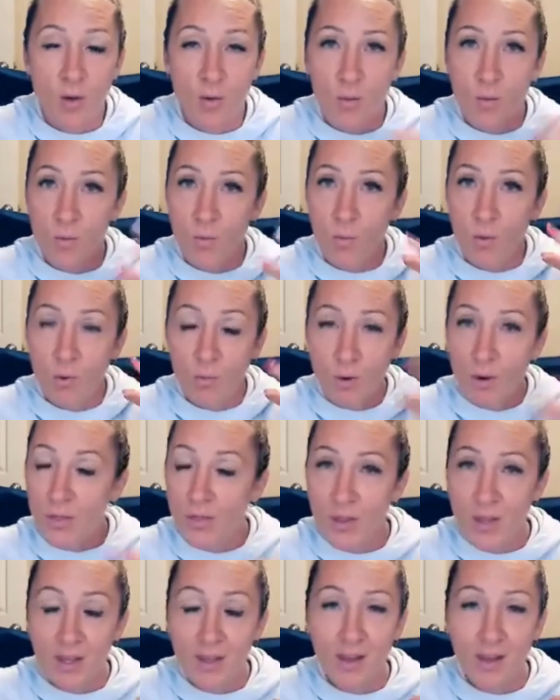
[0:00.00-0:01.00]
when we're
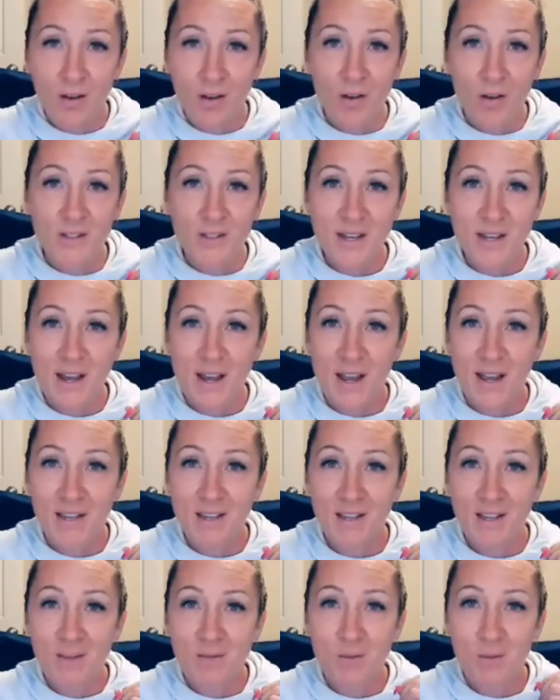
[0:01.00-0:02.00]
thinking all
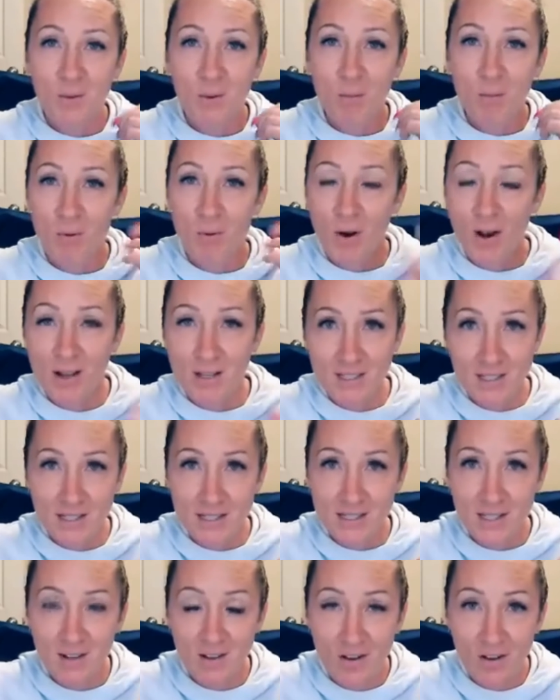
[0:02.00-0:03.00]
day, when we're
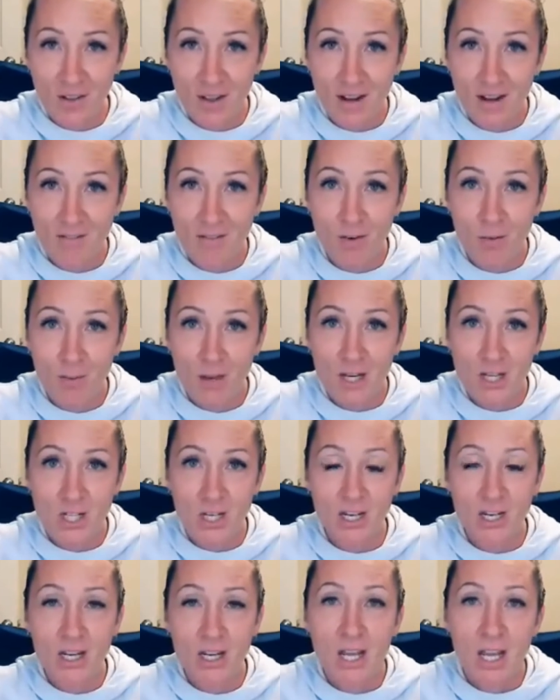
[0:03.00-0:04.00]
processing all that
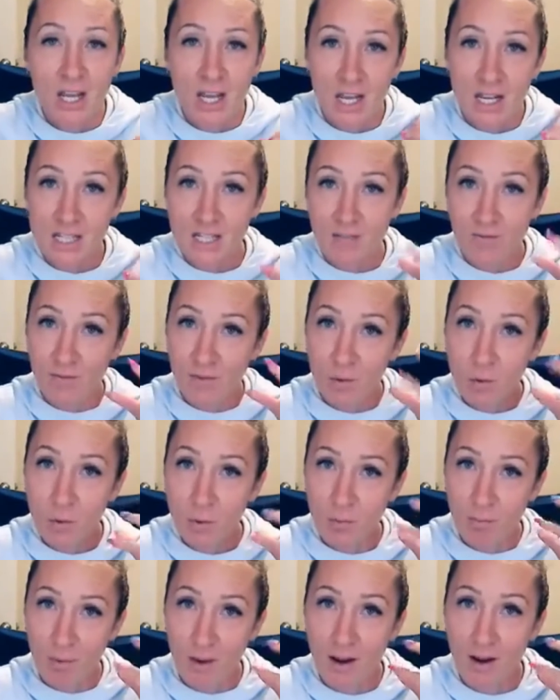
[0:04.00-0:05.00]
information, it's
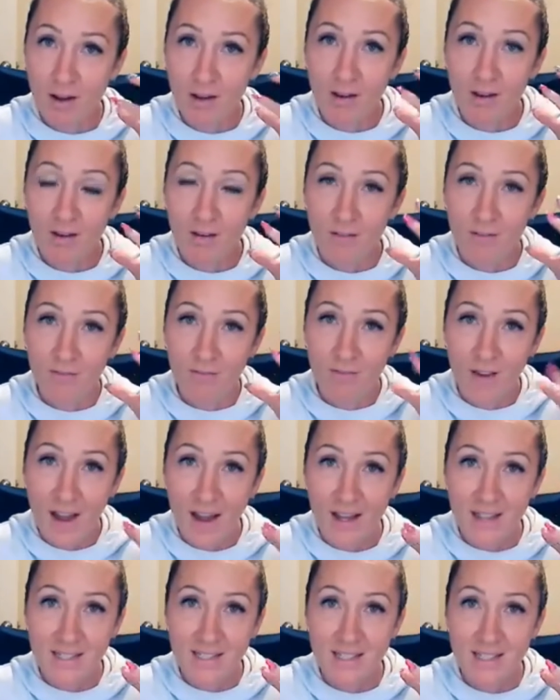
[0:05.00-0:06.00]
fueled by
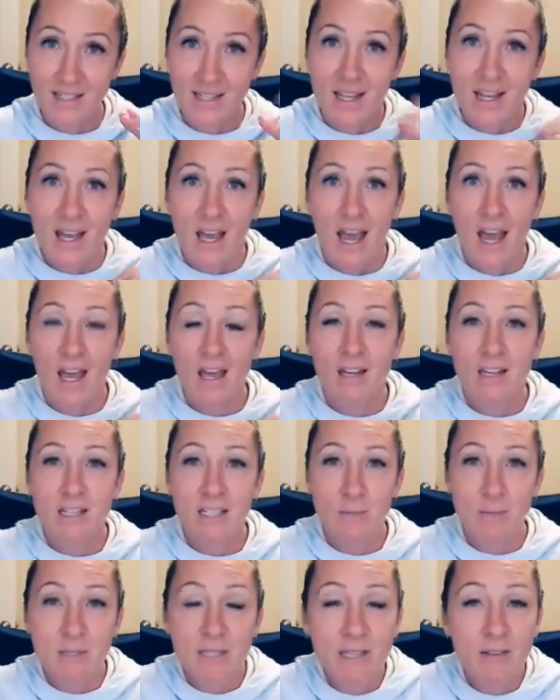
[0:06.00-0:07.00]
fat, and
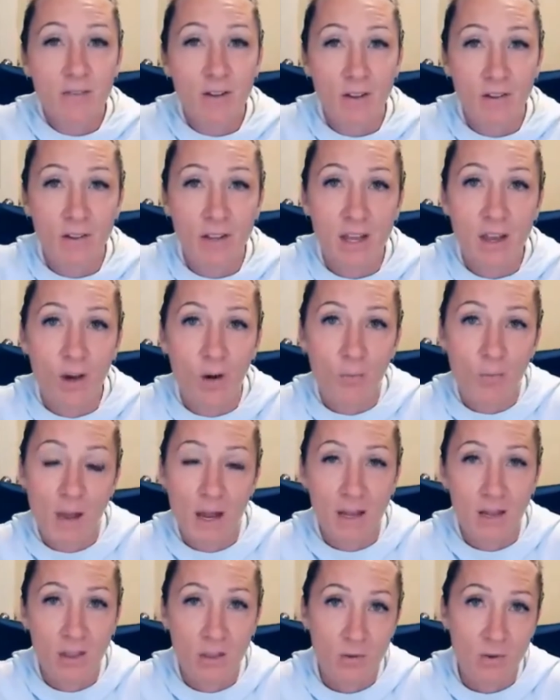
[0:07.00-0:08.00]
specifically
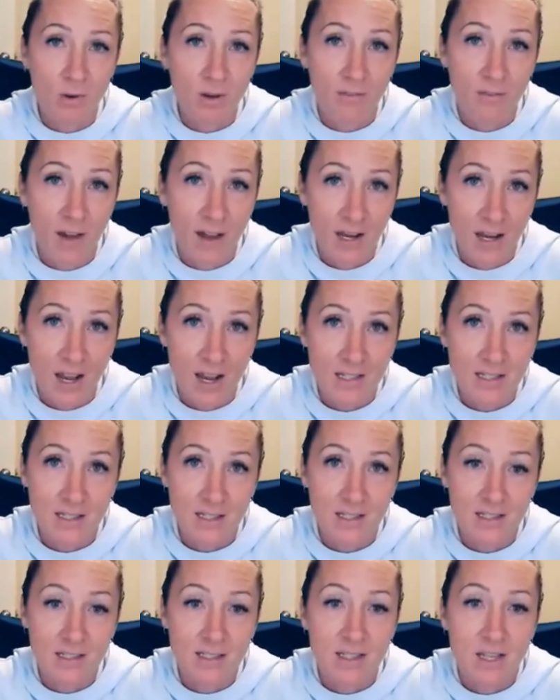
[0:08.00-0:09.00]
omega-3 fatty
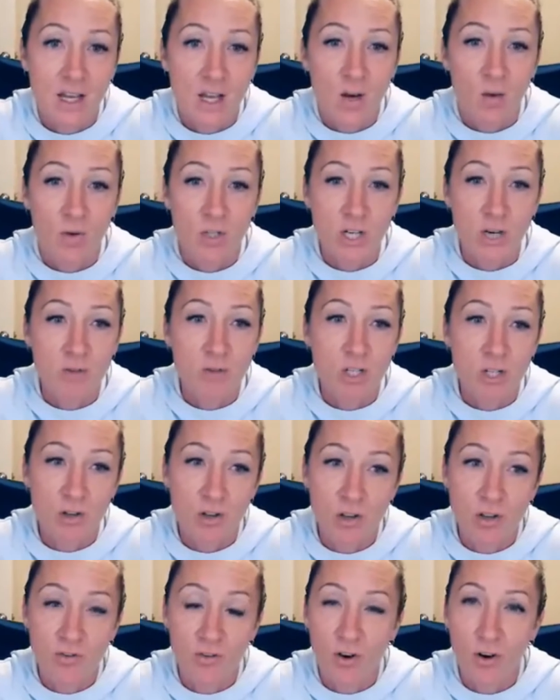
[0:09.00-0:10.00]
acids, which I'm sure
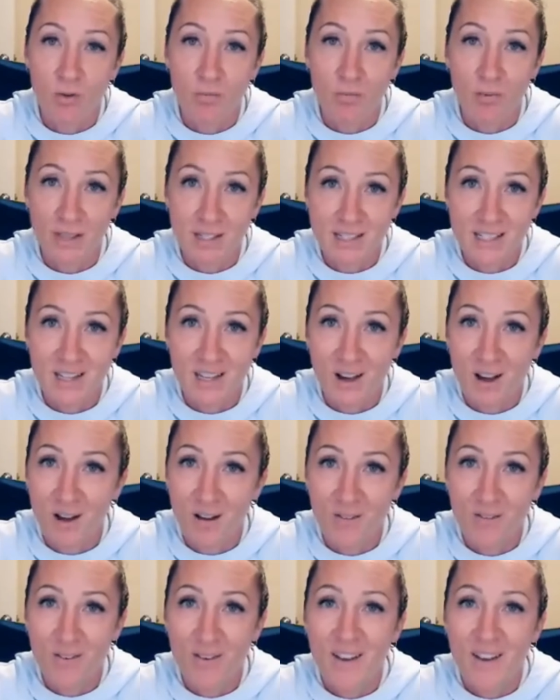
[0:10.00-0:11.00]
you've heard plenty
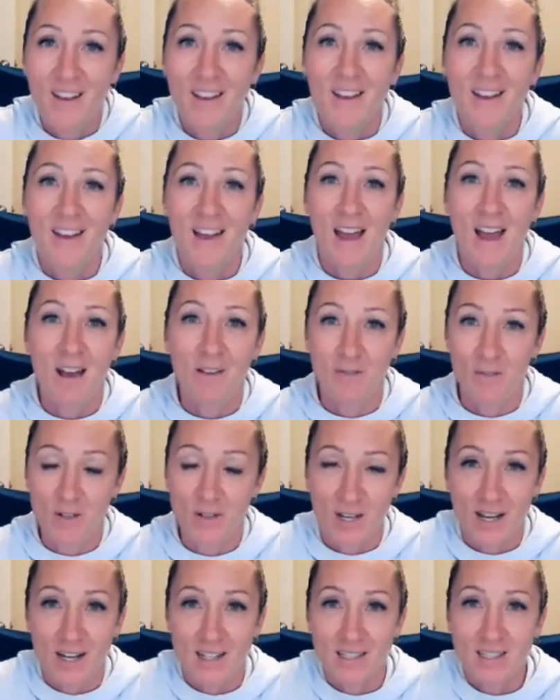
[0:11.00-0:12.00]
of
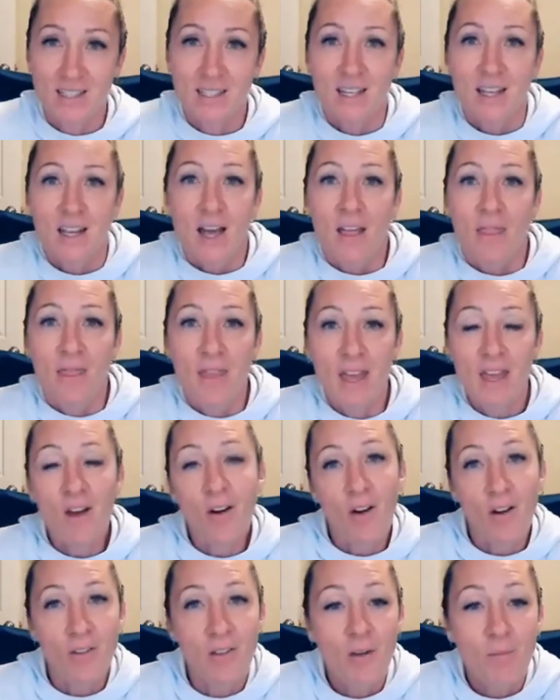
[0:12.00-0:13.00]
advertised. They
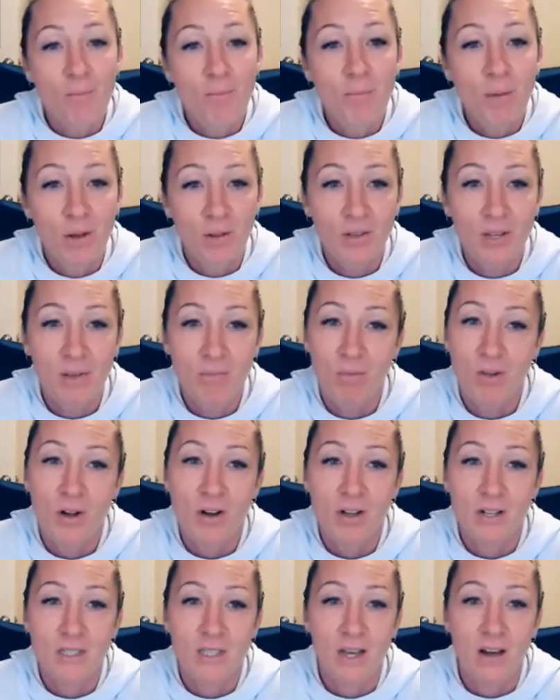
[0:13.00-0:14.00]
are the building
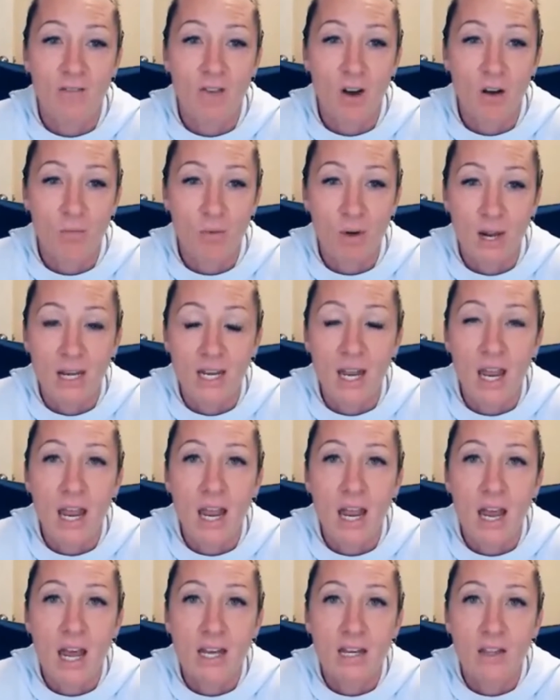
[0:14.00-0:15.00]
blocks of our brain,
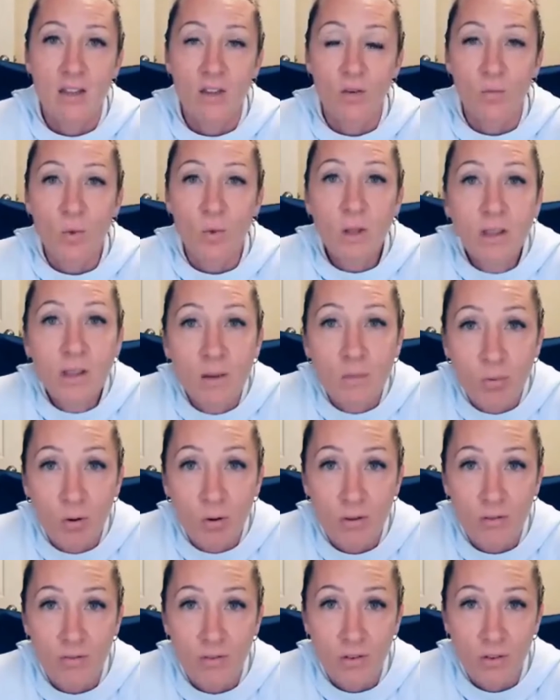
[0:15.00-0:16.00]
and they're really
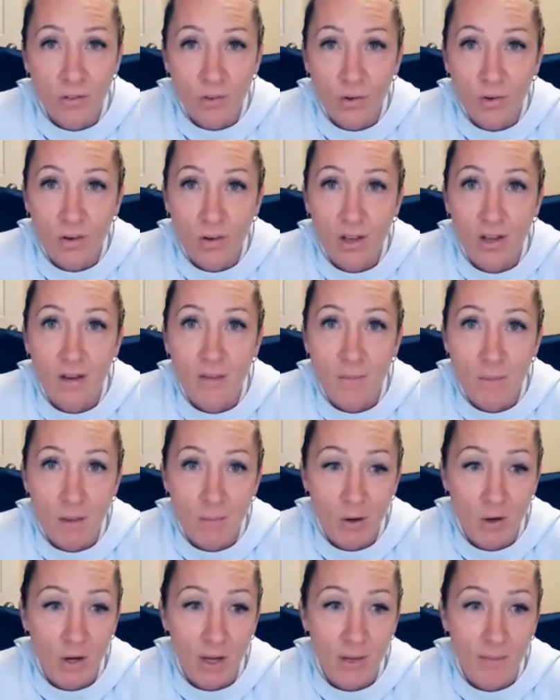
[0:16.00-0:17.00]
important for learning and
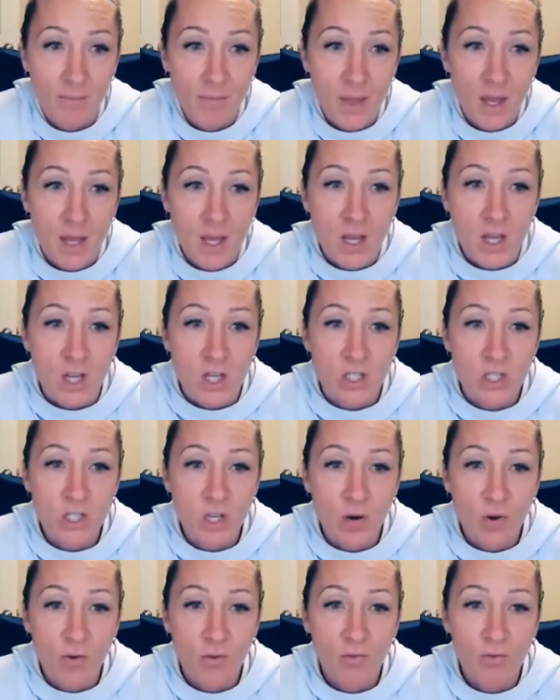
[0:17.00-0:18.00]
memory.
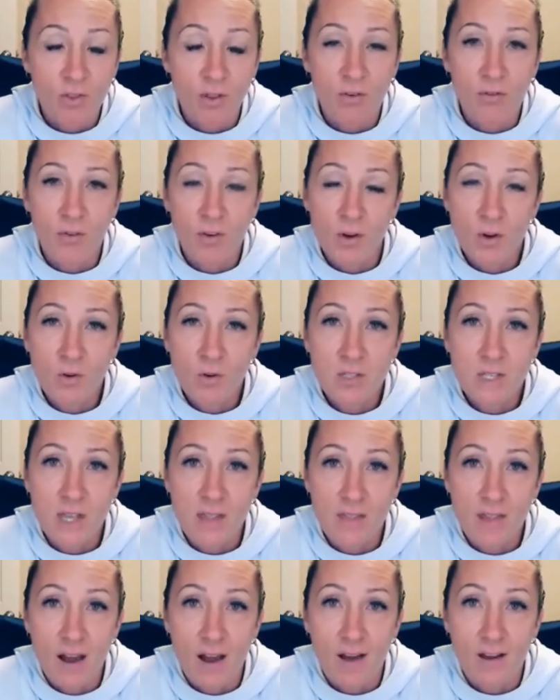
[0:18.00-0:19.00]
So the foods
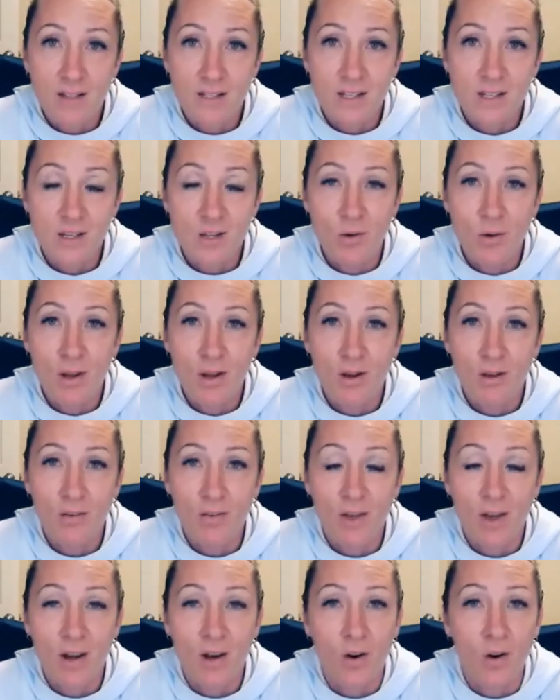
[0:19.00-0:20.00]
that you hear
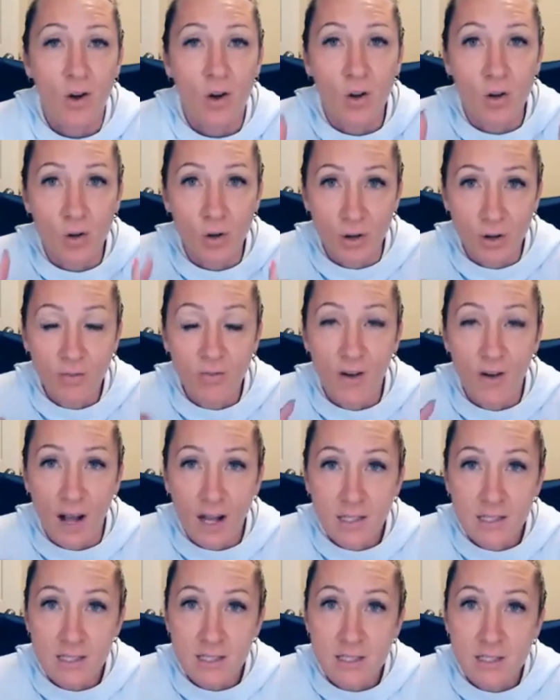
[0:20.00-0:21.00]
that are good
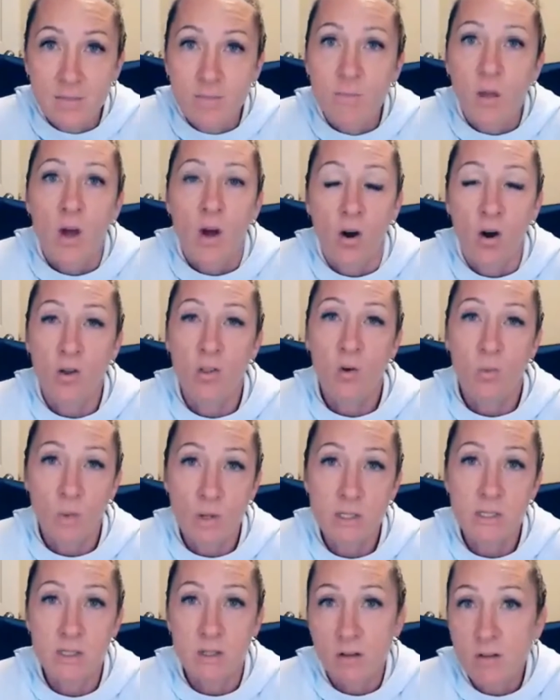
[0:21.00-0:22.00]
fats are the
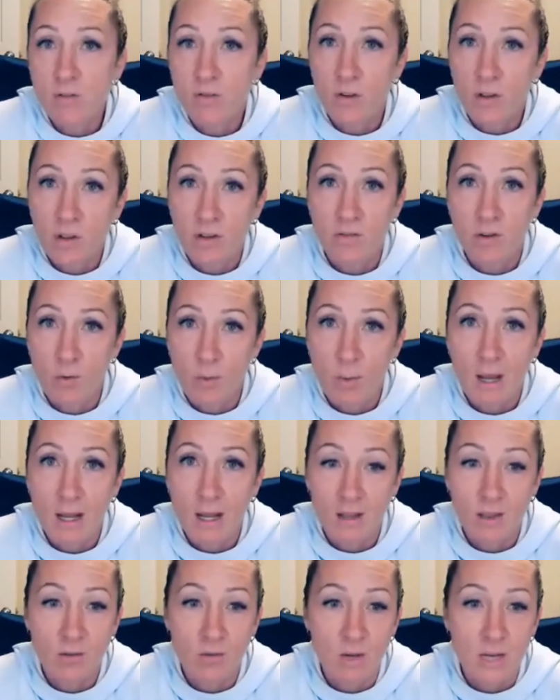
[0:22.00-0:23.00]
ones that are full of
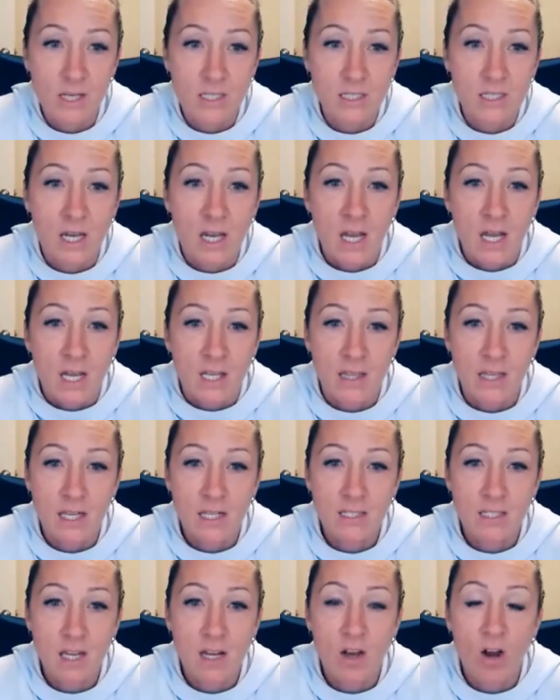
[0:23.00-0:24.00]
omega-3s,
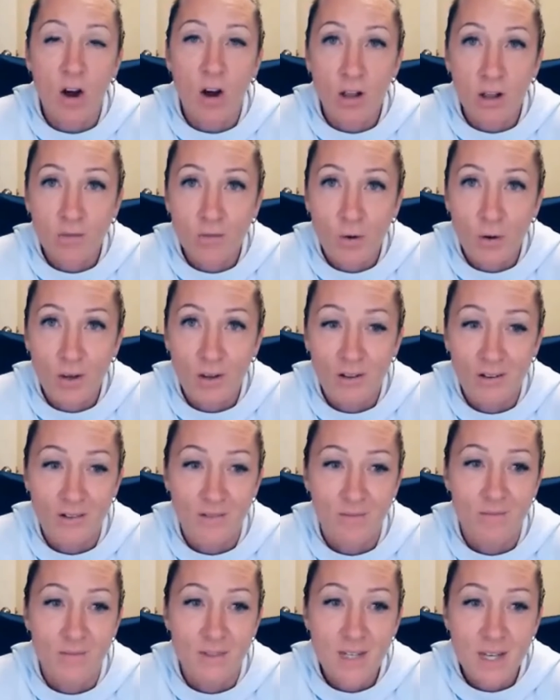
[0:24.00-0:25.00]
things like olive oil,
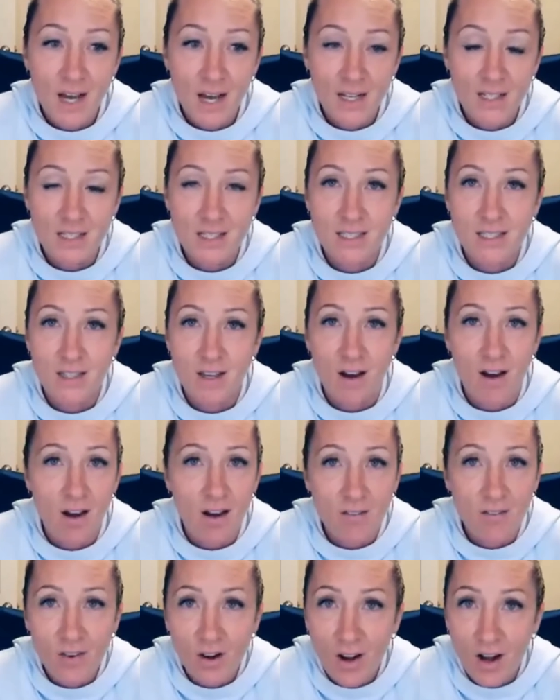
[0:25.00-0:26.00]
nuts,
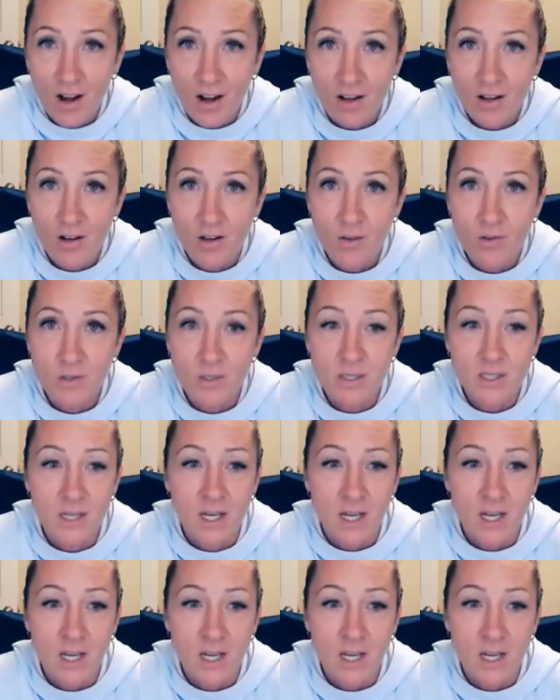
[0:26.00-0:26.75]
avocados,